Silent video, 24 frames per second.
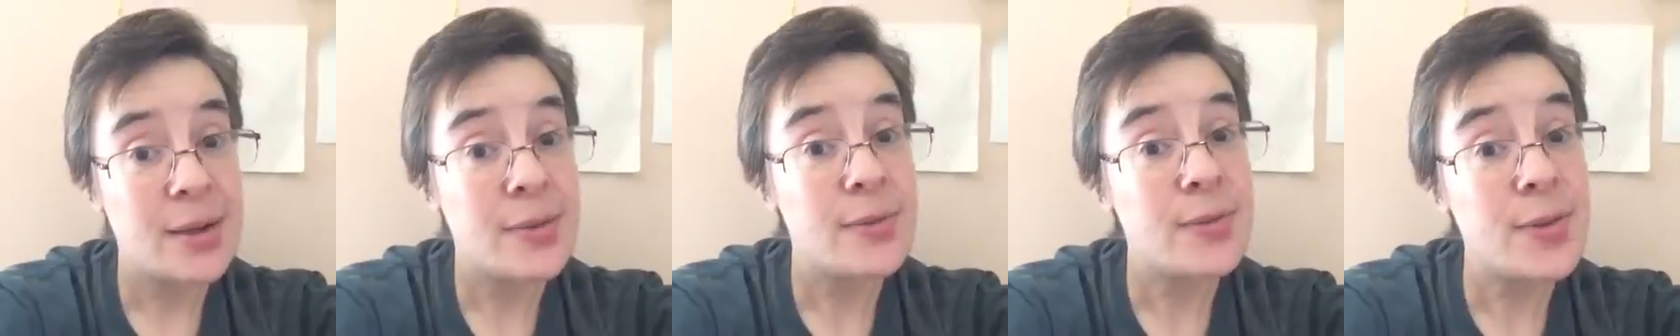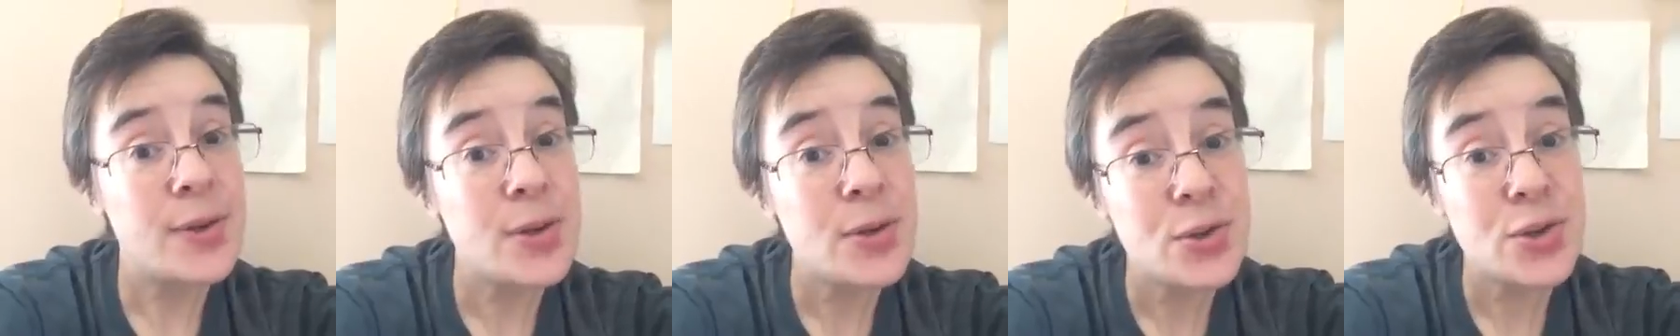
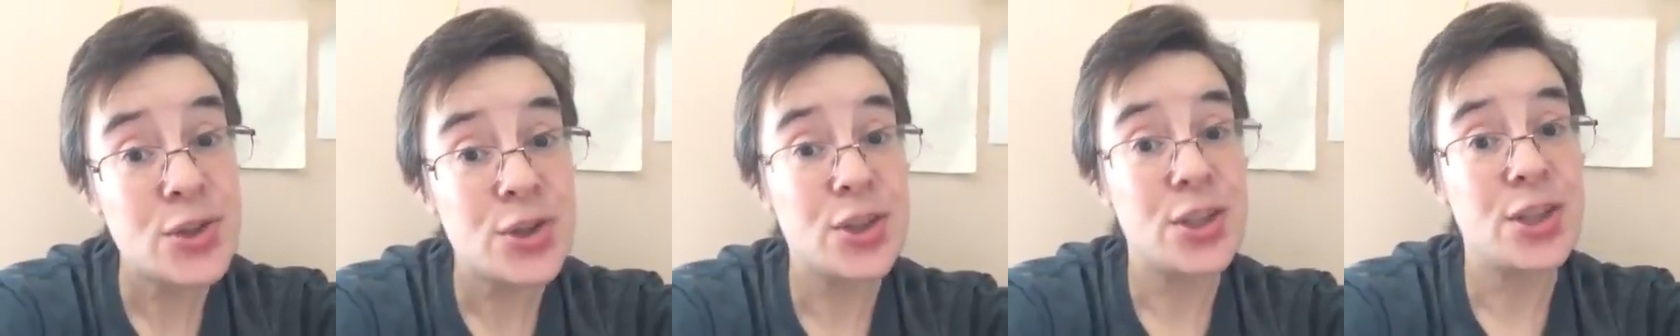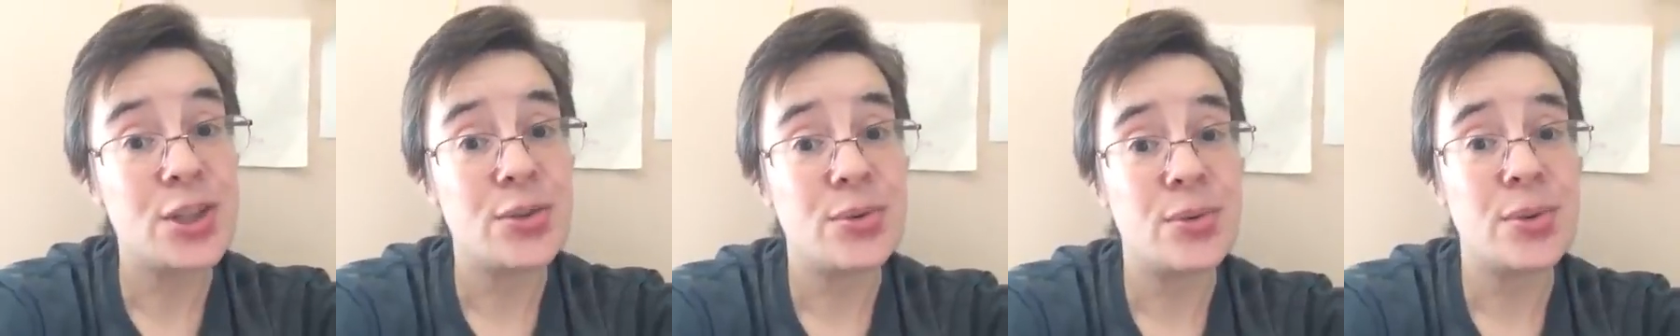Future
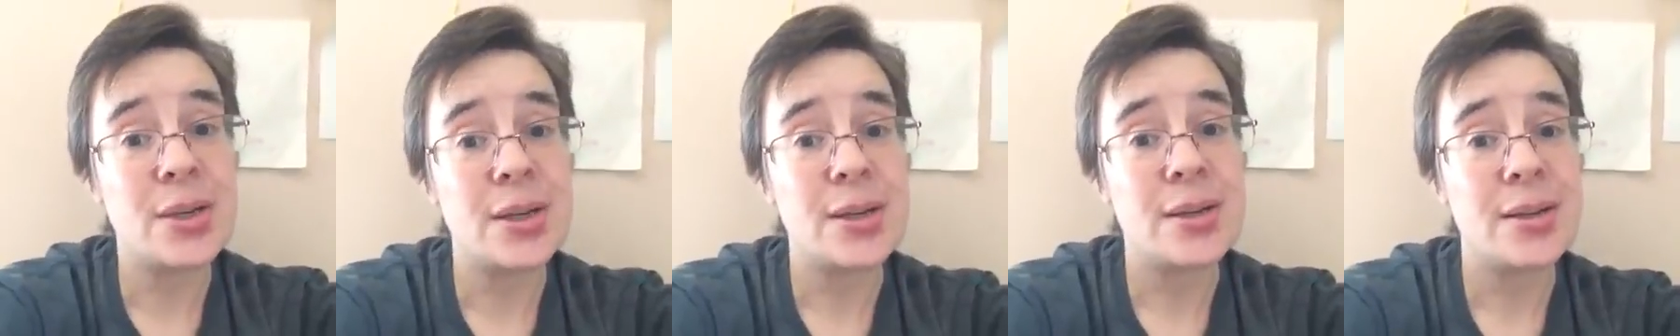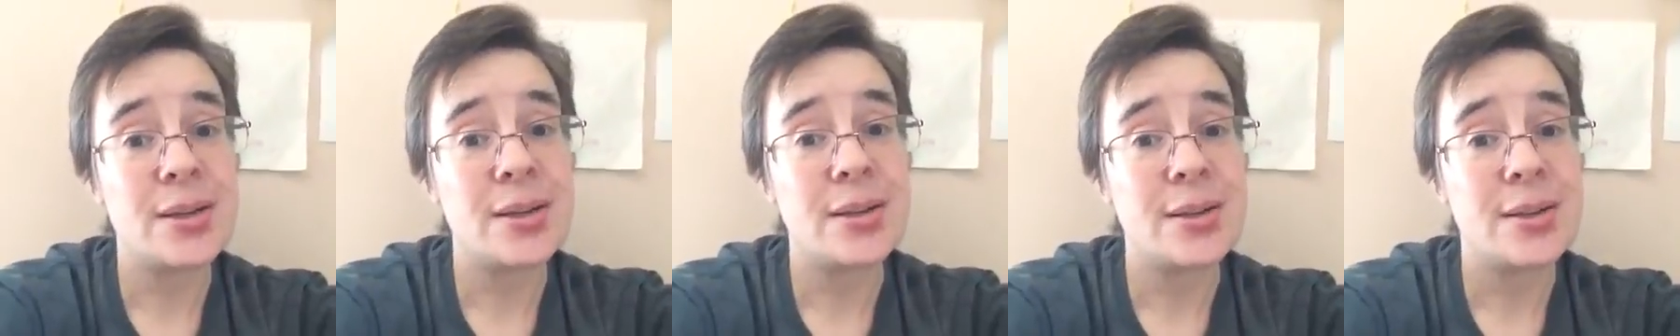you
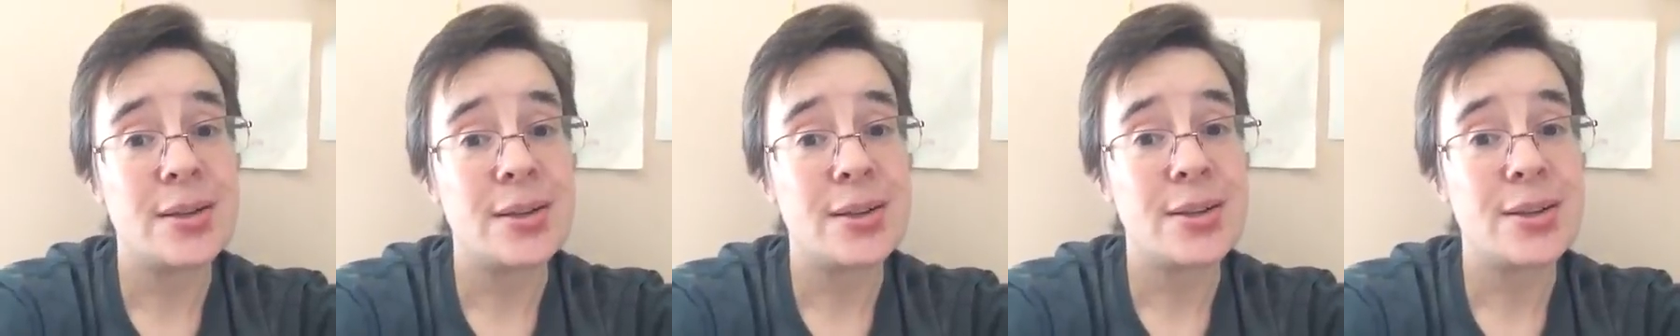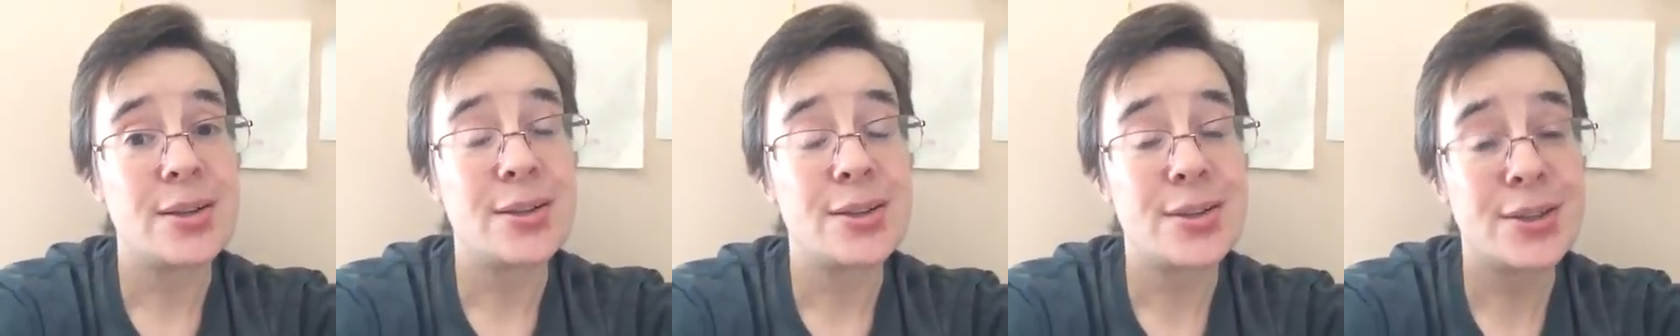
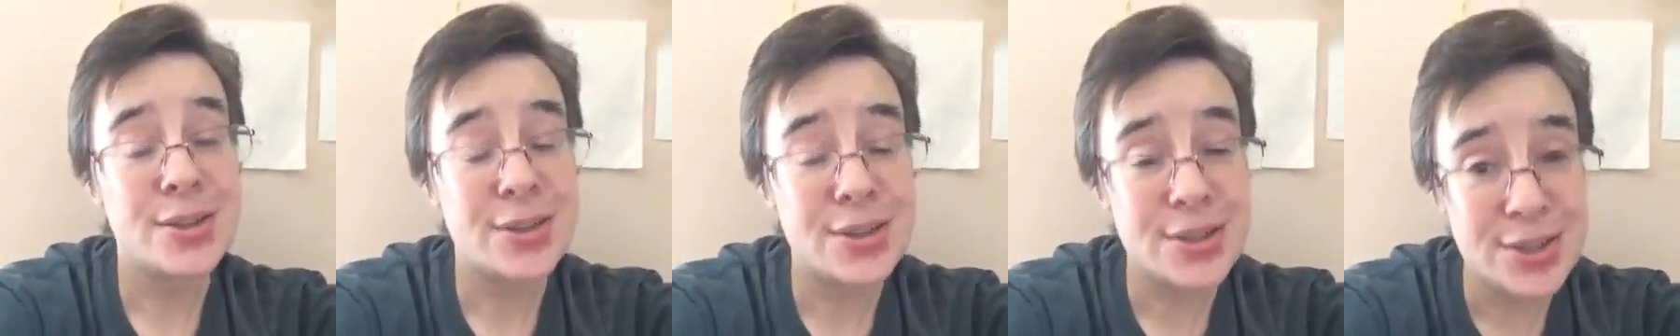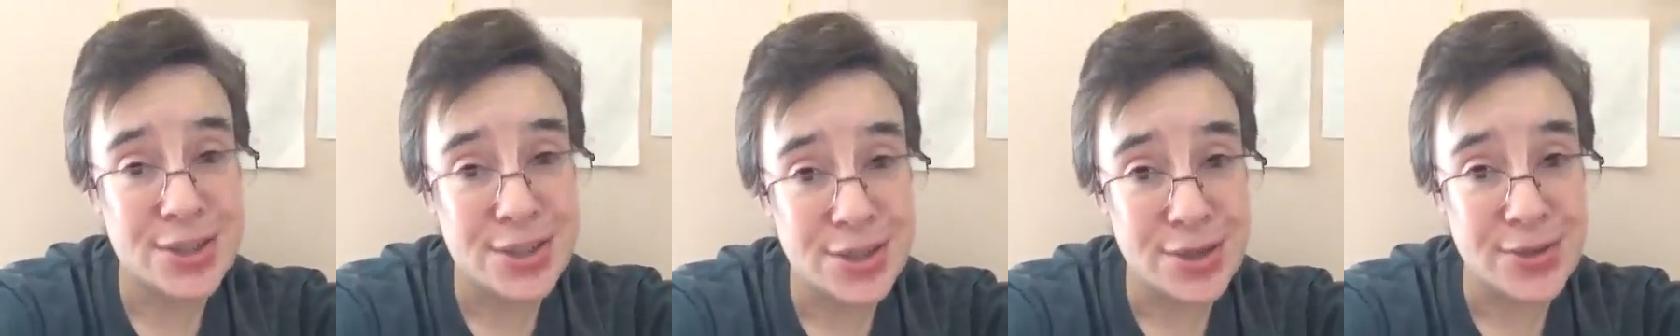
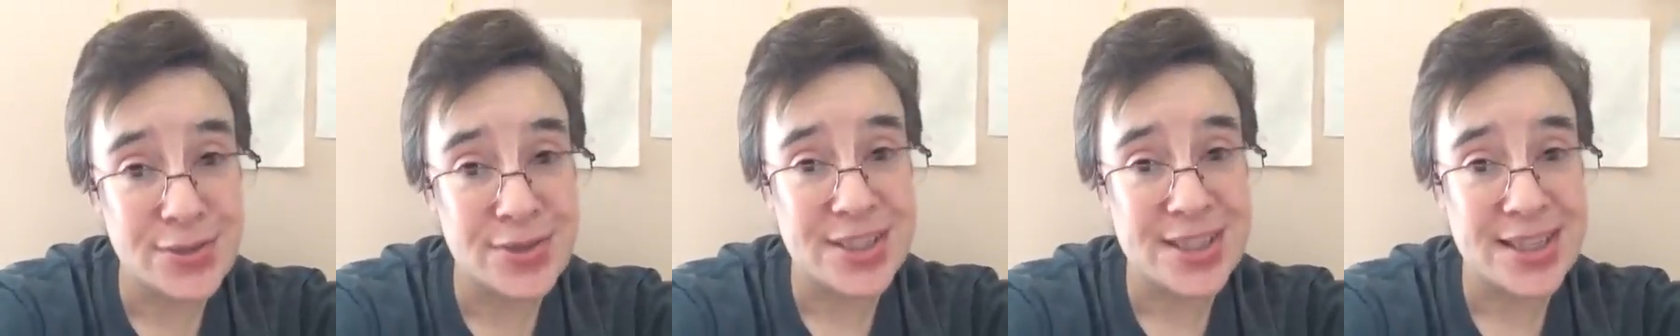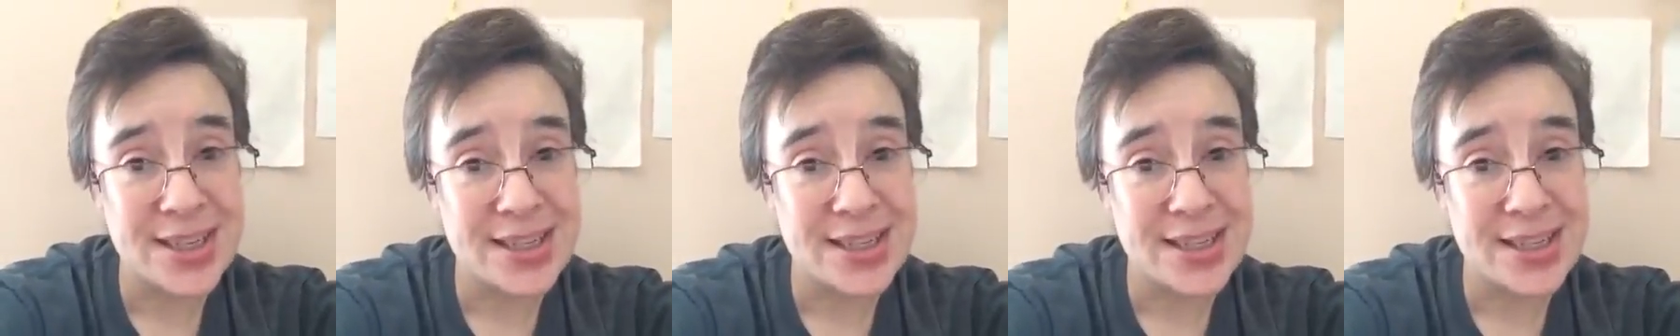deserves